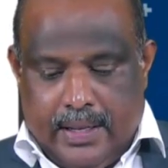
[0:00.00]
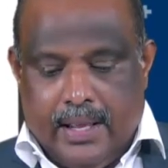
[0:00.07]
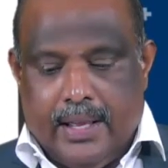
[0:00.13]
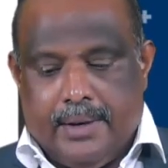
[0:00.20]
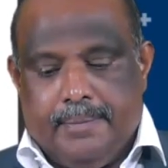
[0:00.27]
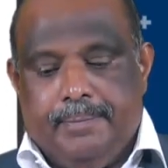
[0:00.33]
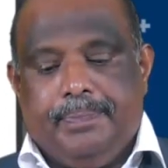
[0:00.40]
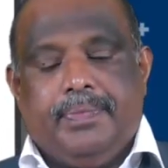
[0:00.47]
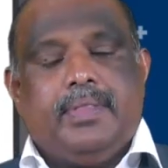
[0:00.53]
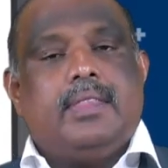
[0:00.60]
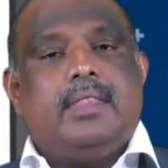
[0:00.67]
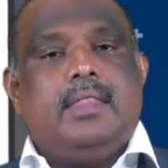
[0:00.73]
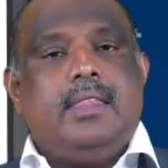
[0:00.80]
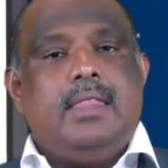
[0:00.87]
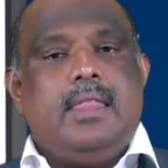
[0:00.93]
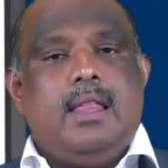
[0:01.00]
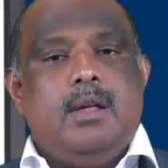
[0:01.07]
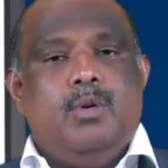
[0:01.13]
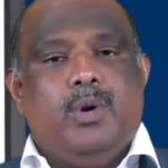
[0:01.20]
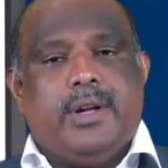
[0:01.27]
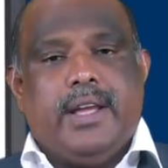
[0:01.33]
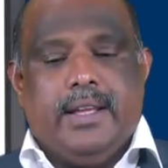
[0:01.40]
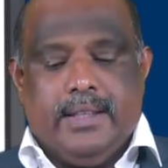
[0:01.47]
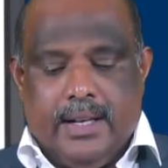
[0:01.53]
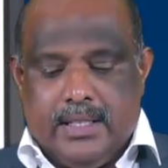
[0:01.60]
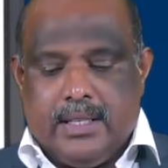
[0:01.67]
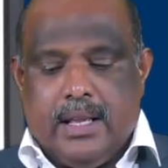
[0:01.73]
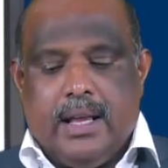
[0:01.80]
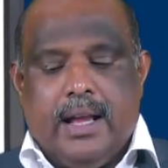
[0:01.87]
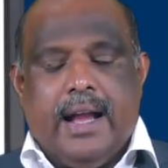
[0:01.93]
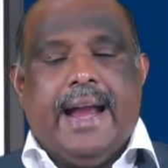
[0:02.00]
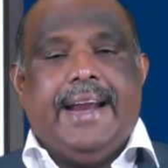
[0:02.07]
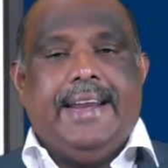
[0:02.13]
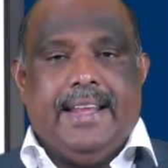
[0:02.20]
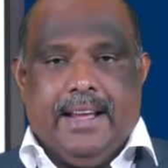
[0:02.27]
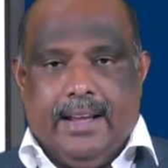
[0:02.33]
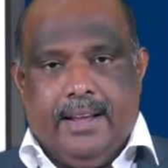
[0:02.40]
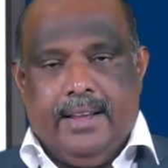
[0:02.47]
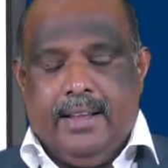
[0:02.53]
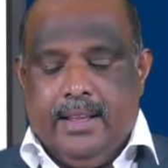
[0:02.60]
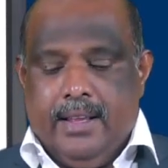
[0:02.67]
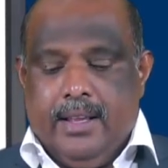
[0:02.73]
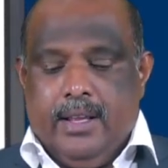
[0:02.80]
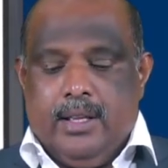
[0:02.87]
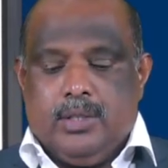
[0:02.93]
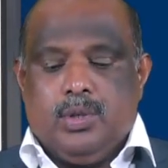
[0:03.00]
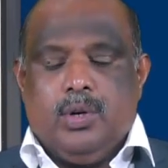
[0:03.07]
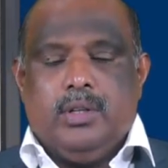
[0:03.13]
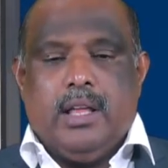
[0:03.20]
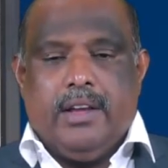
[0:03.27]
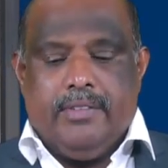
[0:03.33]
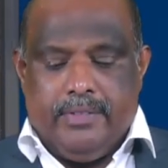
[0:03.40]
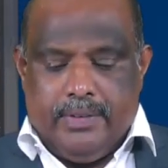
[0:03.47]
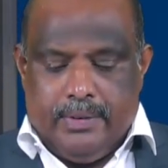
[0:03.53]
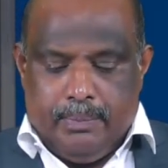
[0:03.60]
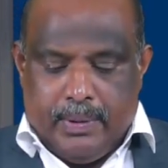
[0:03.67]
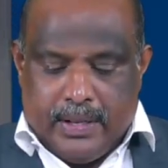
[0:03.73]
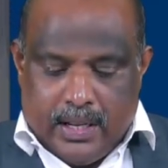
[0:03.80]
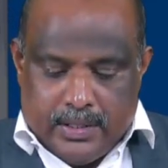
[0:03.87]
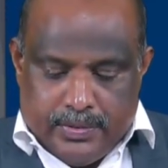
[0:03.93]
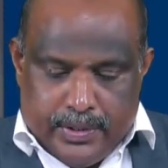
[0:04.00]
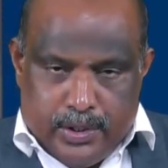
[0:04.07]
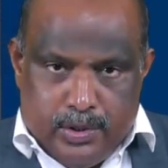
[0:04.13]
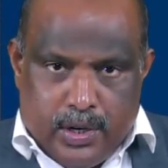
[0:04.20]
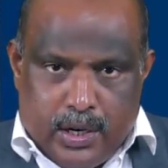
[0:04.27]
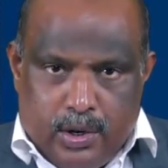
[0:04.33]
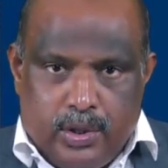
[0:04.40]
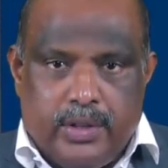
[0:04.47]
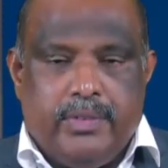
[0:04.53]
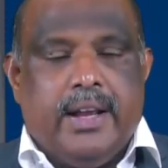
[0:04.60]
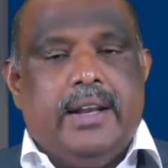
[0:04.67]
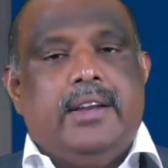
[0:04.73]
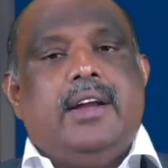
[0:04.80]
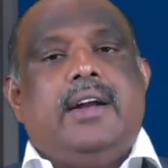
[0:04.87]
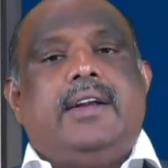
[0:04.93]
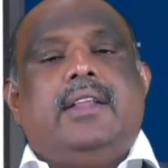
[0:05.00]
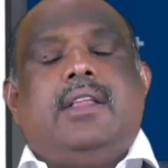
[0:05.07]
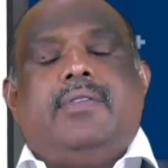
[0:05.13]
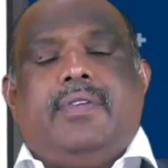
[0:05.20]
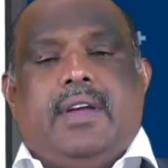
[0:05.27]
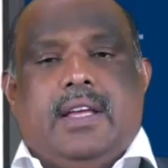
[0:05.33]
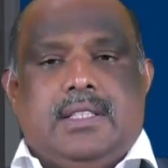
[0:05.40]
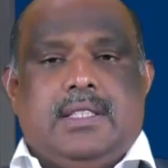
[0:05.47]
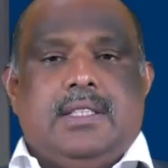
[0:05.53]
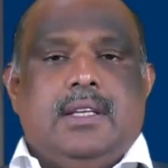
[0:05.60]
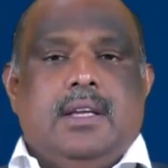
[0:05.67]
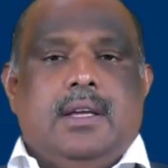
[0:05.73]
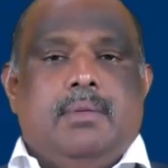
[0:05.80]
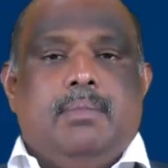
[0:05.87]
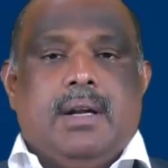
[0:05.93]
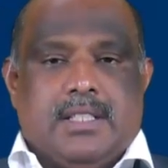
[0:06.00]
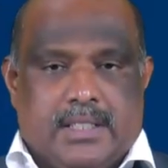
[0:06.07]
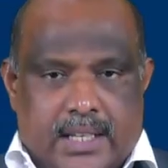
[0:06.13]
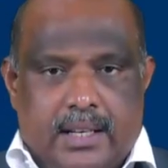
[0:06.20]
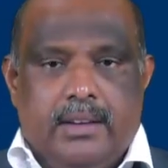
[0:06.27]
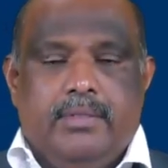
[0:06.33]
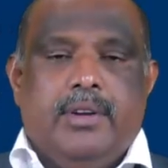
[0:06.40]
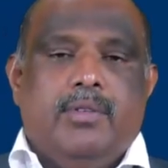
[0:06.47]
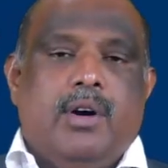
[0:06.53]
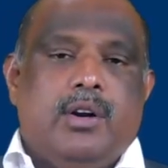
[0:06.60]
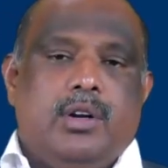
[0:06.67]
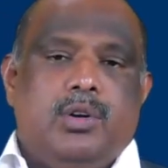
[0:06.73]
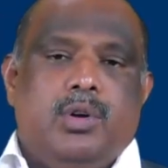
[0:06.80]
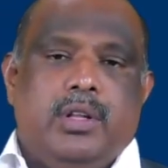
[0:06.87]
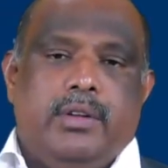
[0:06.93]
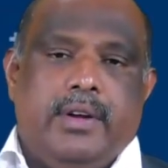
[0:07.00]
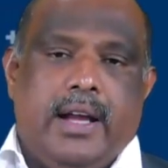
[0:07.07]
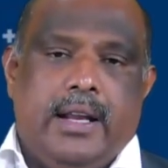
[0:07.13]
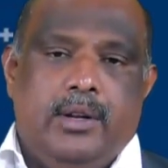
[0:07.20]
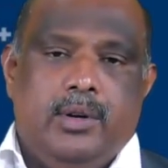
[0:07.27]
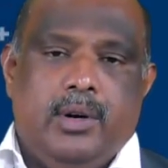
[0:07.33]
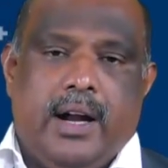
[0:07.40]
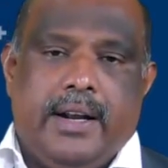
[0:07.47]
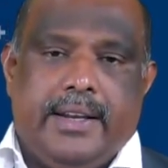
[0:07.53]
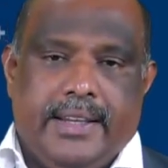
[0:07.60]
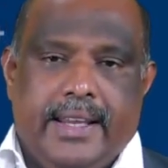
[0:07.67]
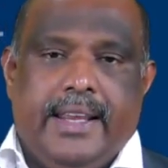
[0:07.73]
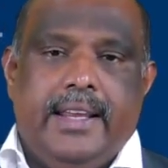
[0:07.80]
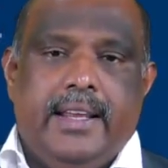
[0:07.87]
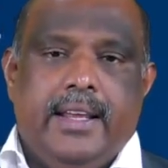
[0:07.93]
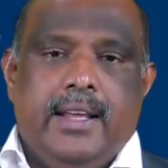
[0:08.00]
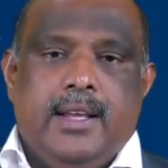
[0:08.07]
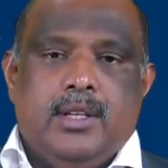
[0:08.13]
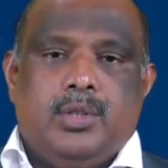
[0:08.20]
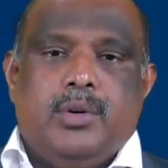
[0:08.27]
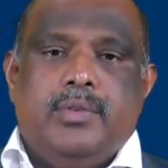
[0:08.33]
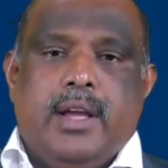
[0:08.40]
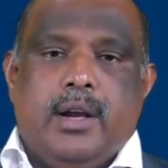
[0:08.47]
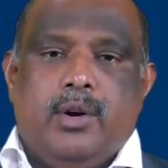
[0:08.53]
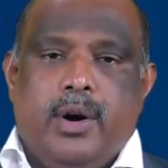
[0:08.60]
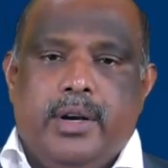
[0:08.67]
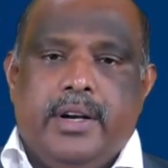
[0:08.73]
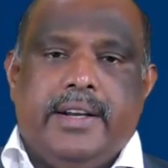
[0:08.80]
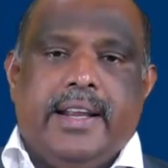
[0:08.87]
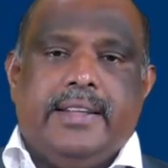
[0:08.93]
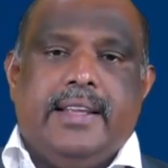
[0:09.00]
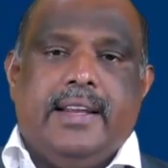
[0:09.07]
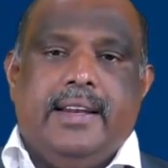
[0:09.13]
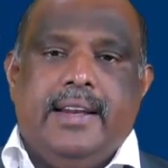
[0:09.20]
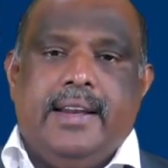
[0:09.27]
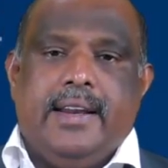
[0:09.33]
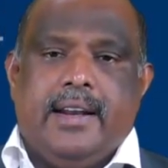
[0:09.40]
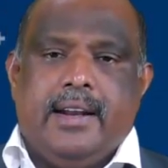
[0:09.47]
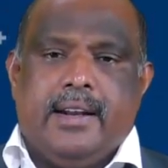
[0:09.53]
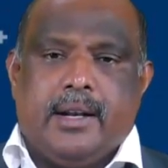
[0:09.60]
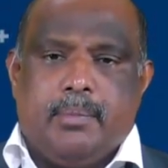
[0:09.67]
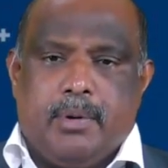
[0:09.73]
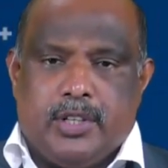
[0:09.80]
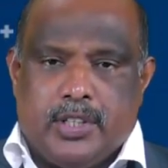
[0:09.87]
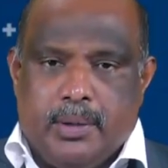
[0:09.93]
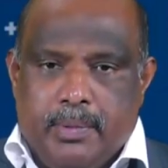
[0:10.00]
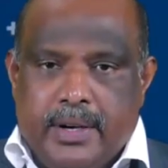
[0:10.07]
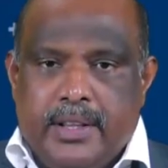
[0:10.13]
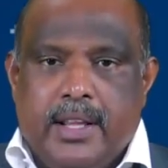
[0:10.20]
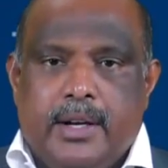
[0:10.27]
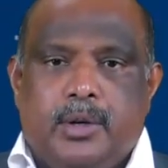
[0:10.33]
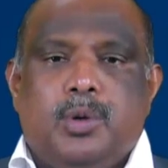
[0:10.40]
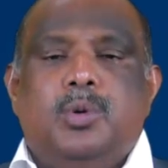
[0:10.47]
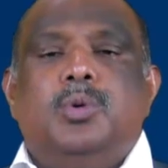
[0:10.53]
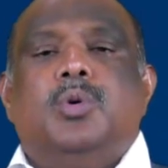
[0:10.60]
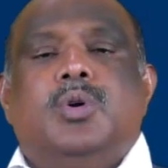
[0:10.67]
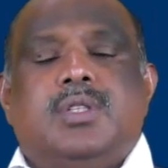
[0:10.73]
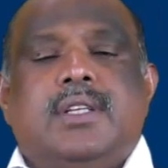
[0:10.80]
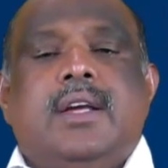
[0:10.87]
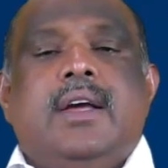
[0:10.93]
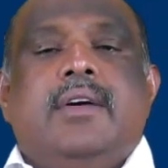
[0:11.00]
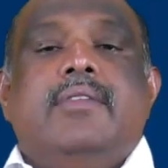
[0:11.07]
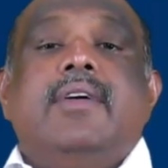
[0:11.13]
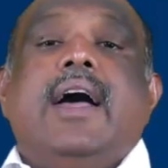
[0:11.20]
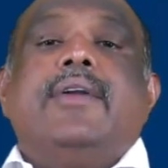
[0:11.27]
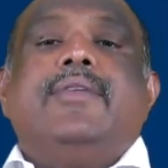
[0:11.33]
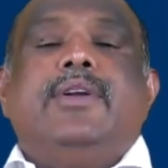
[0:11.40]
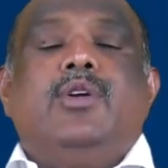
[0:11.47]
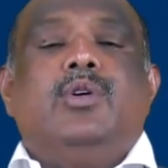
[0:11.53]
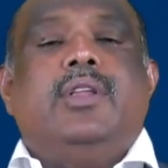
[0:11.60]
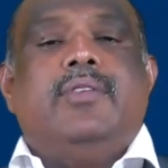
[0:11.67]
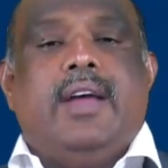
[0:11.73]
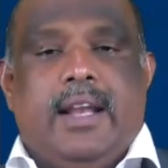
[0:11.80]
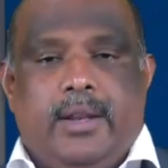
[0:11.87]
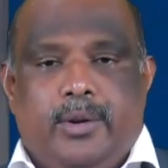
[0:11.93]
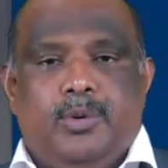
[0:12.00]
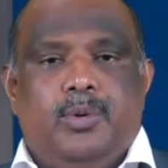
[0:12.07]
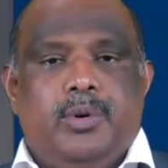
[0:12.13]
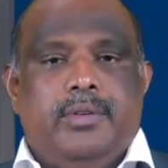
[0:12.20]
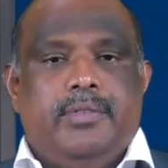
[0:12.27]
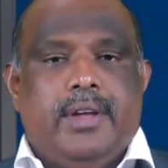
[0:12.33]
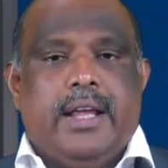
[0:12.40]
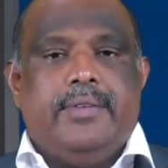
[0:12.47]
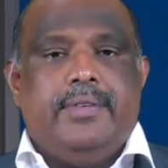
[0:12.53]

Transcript: here. Okay, that is the idea. So because we do not know the value at the face, but still we want to know the value at E. So we are going to take the linear interpolation between the two nodes where we know the value,